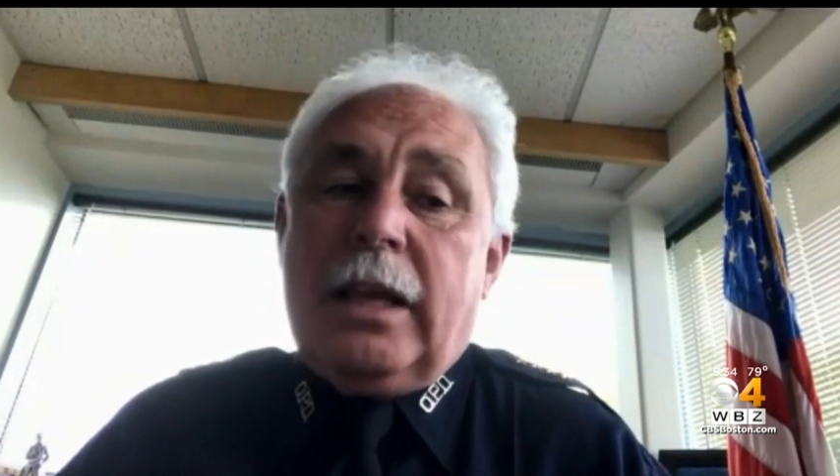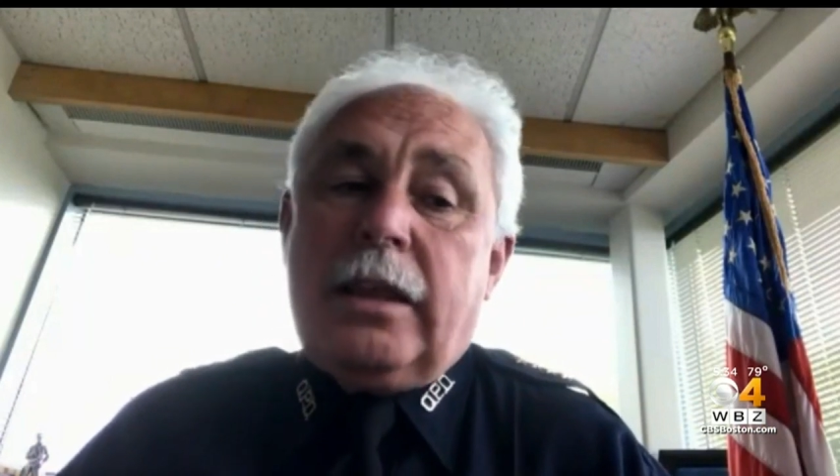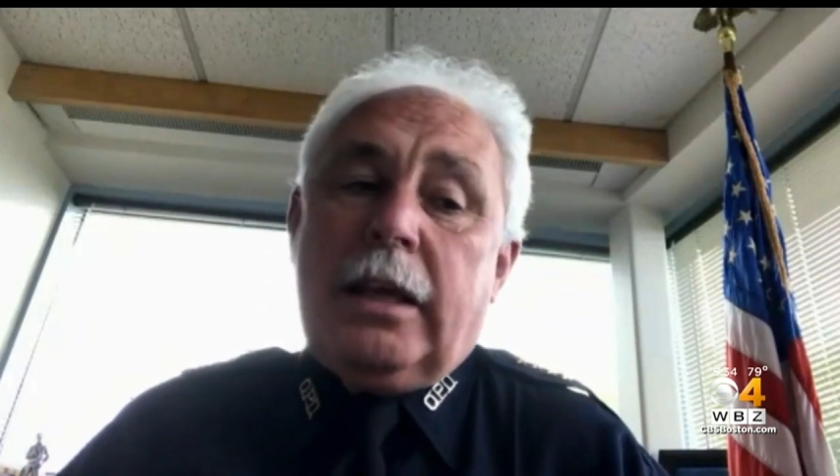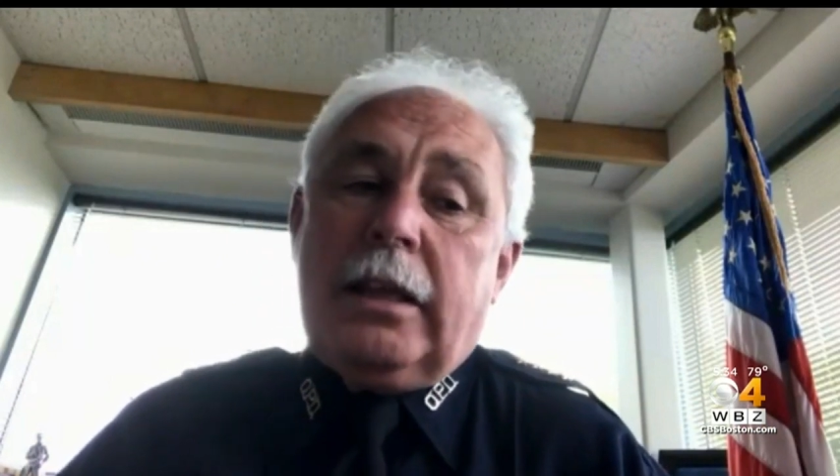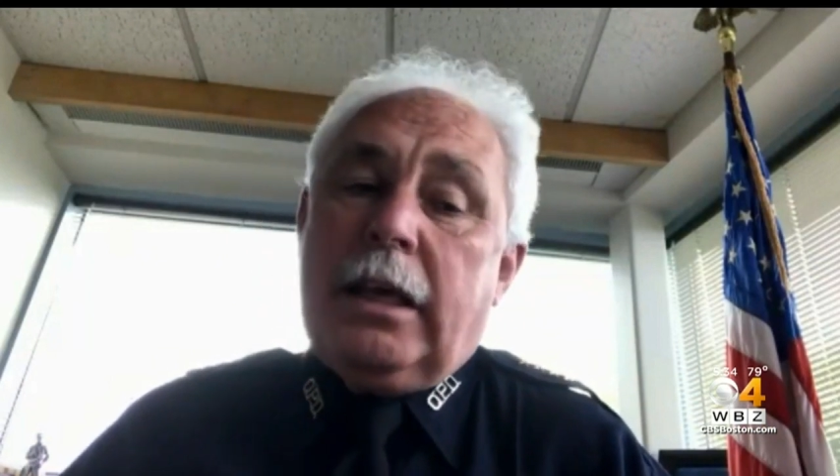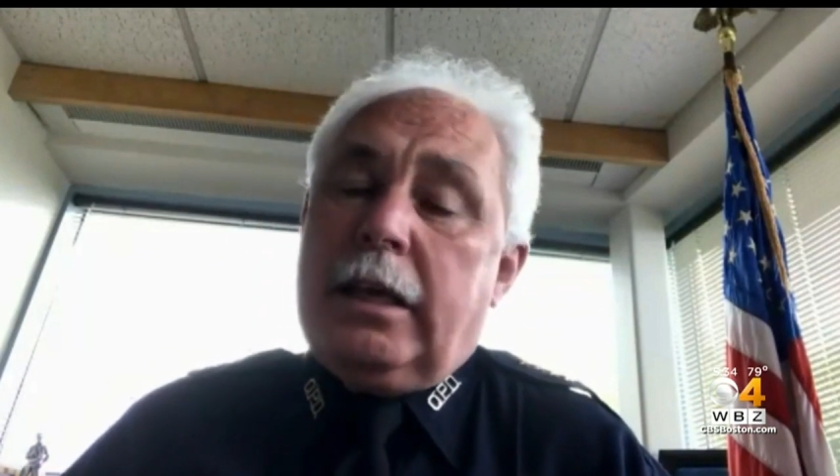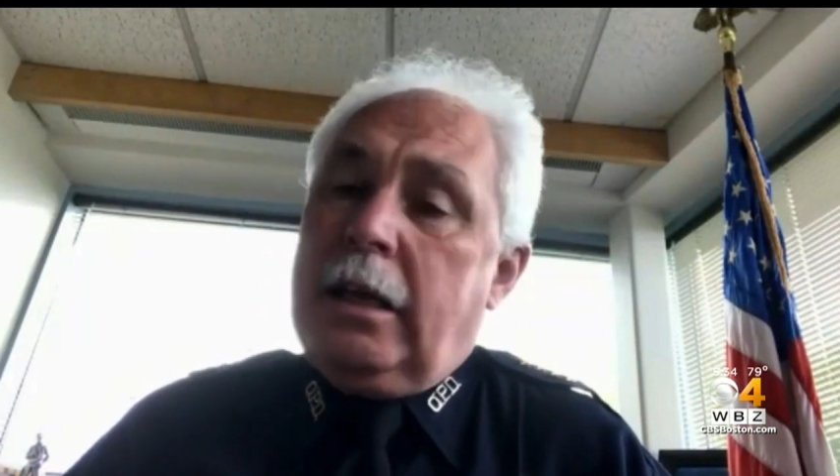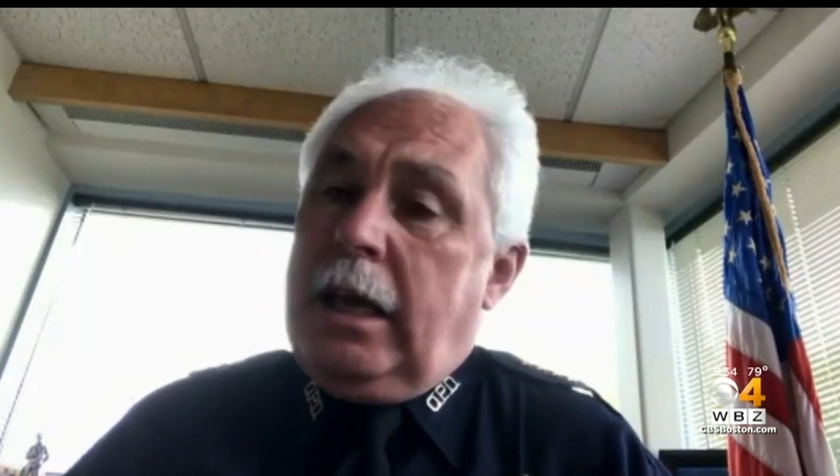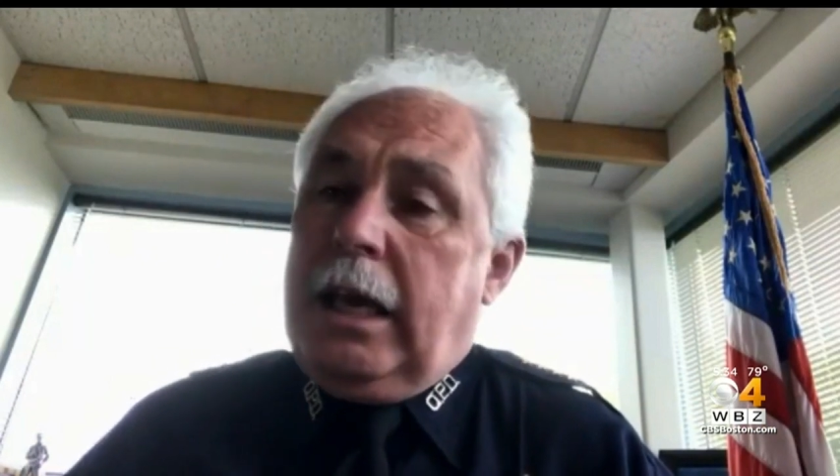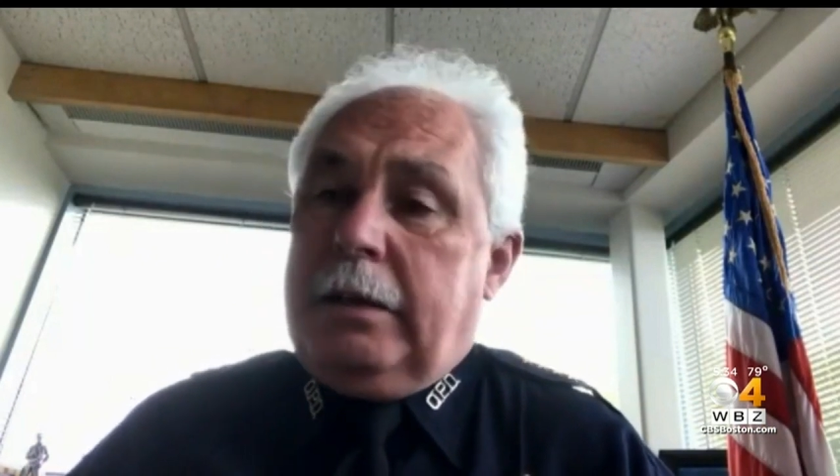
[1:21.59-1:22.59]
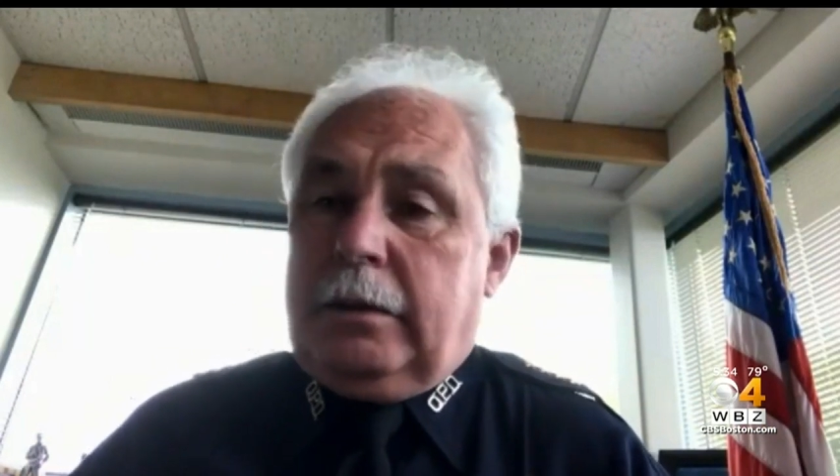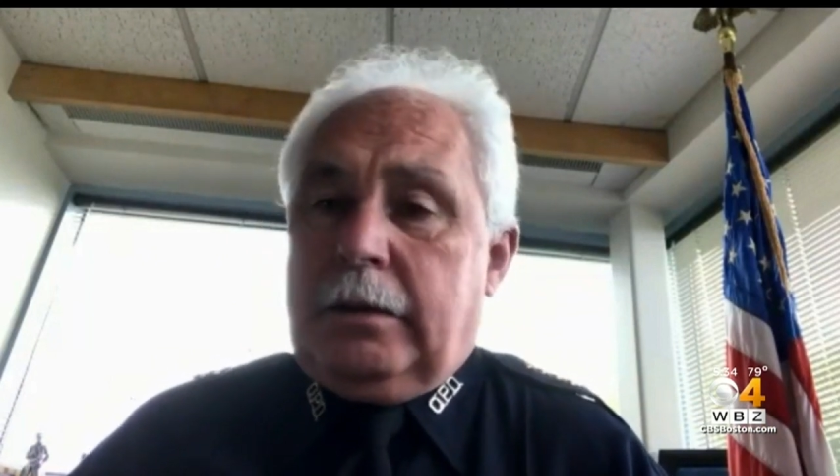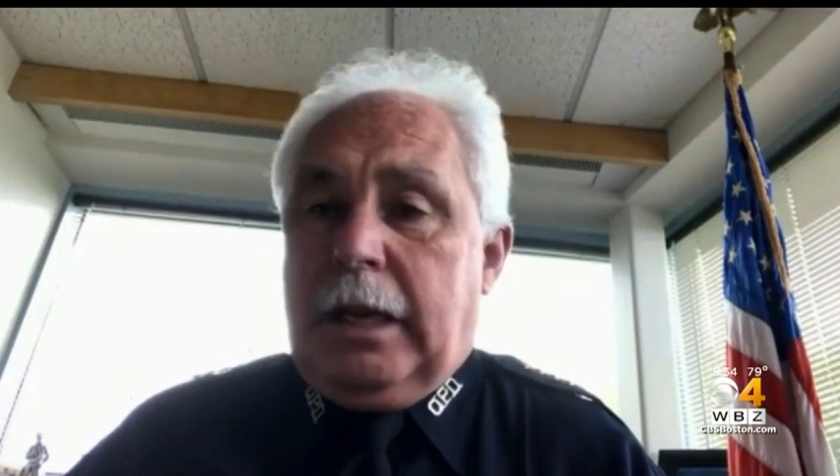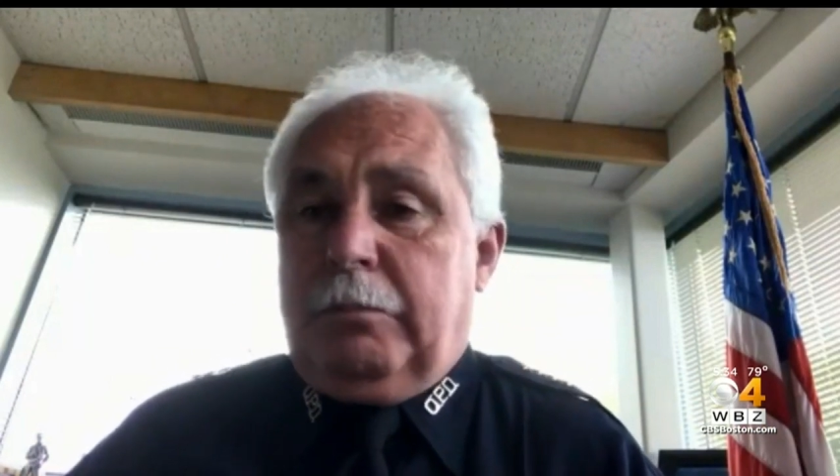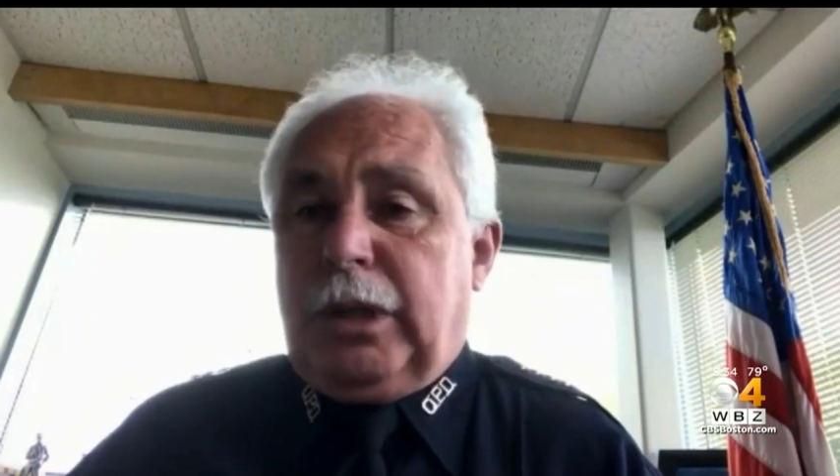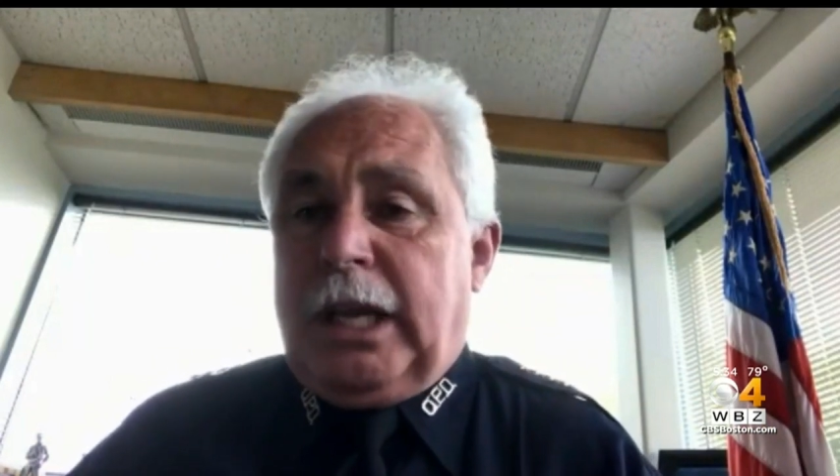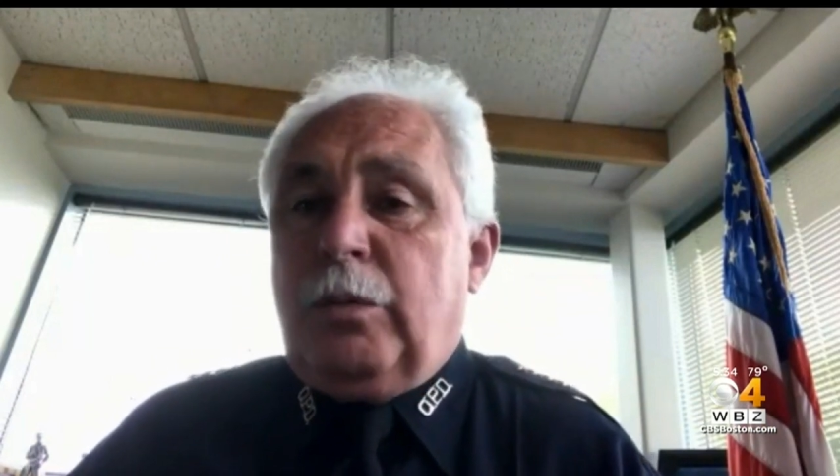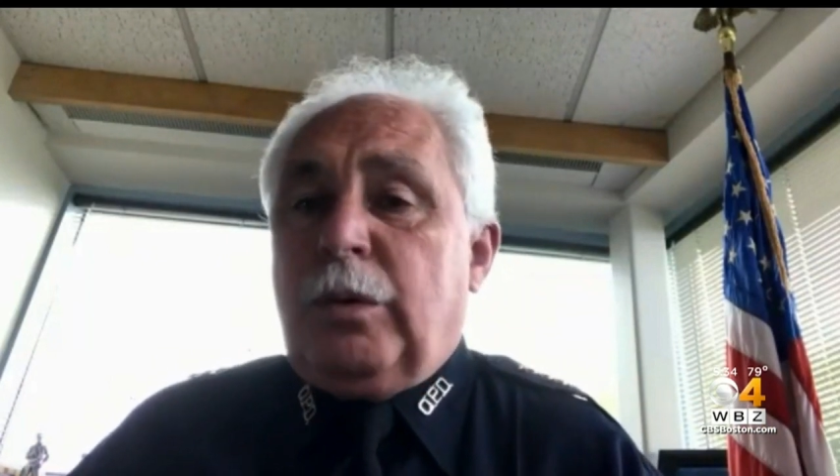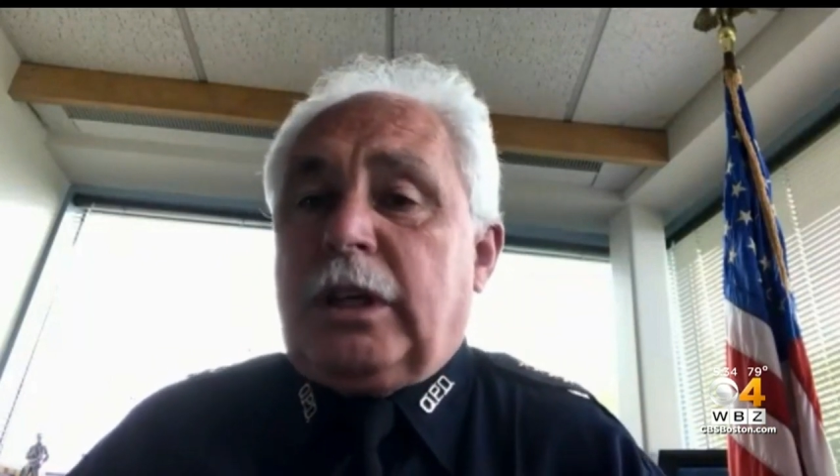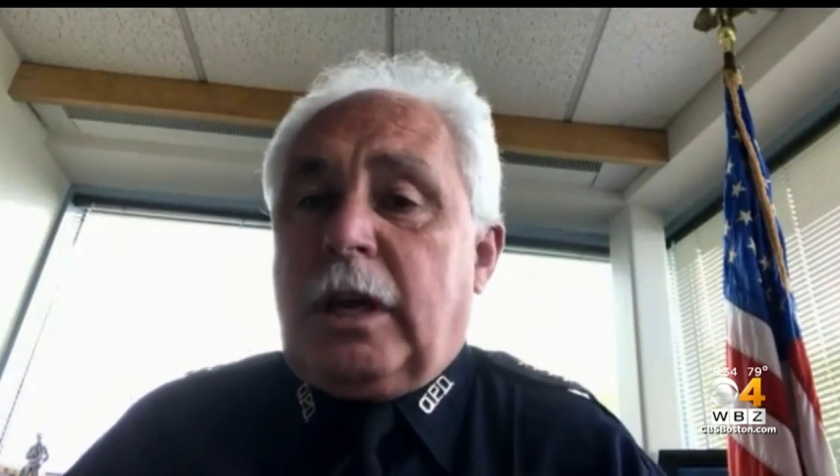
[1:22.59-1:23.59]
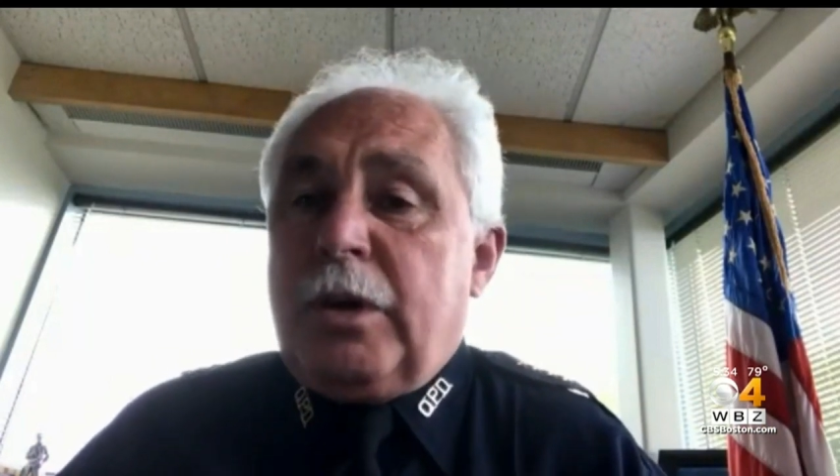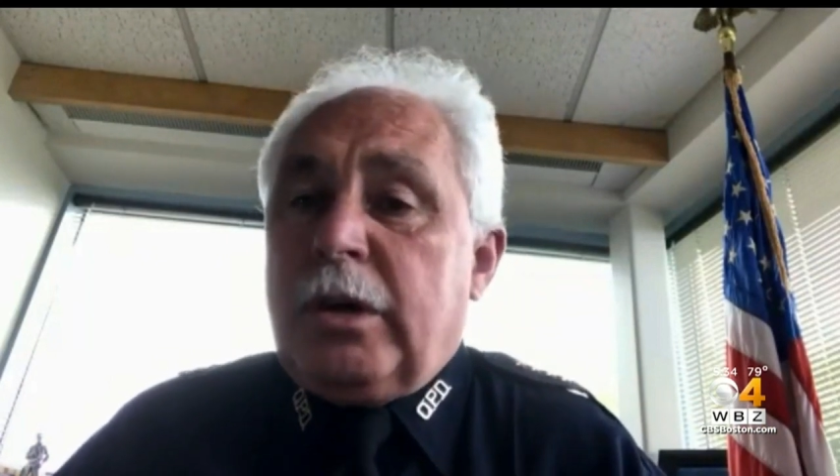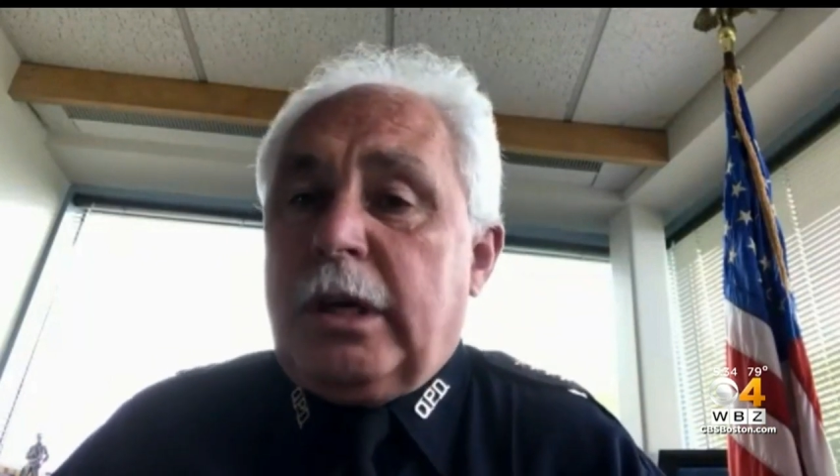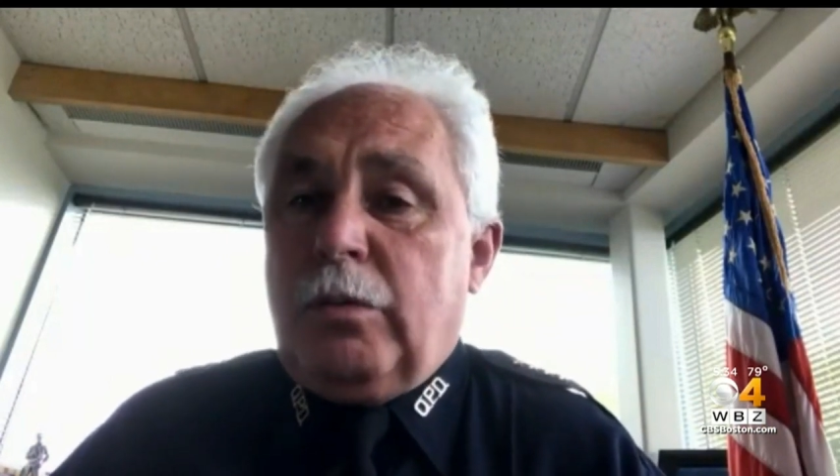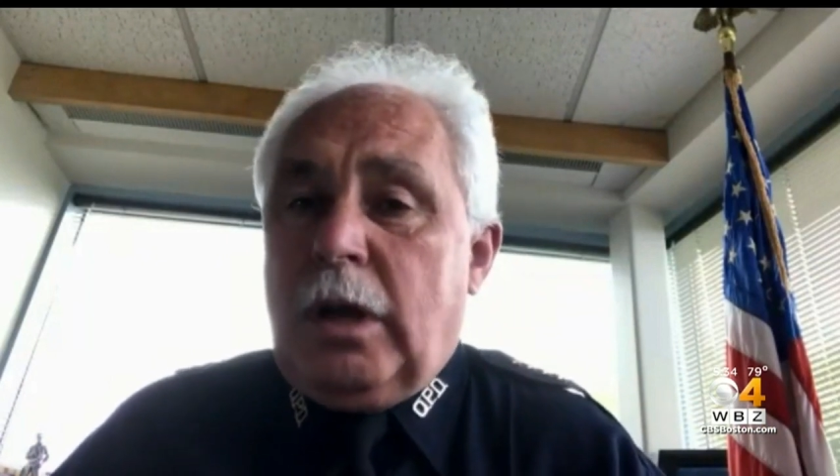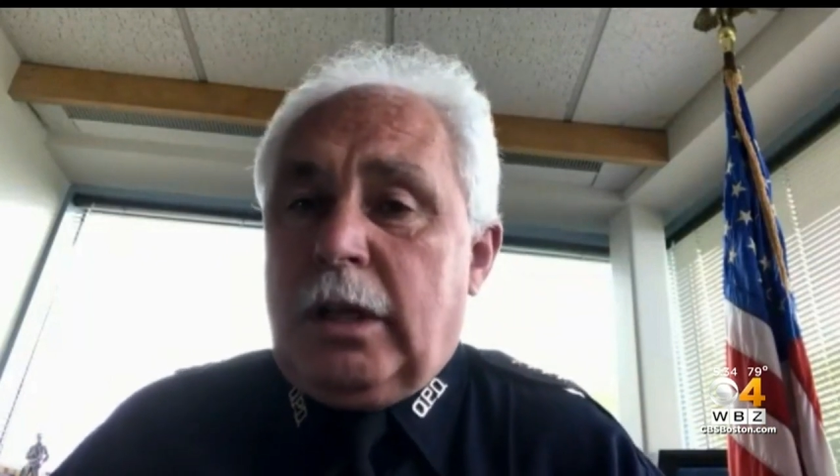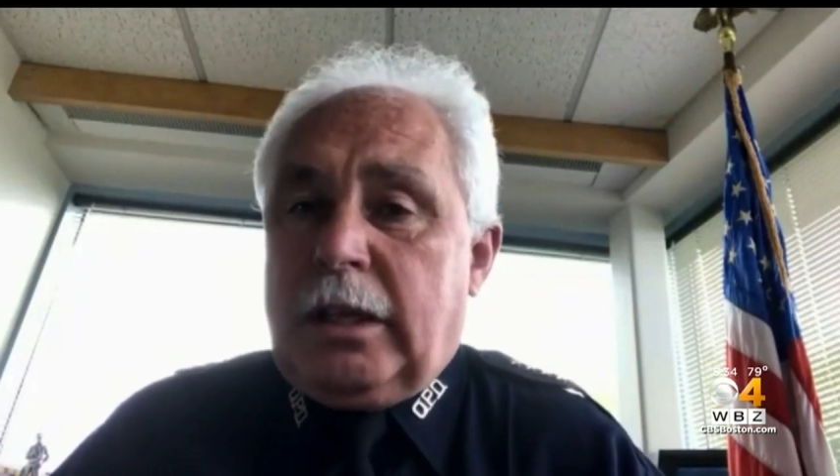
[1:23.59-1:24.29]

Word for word: I think that it, it blended with the community well.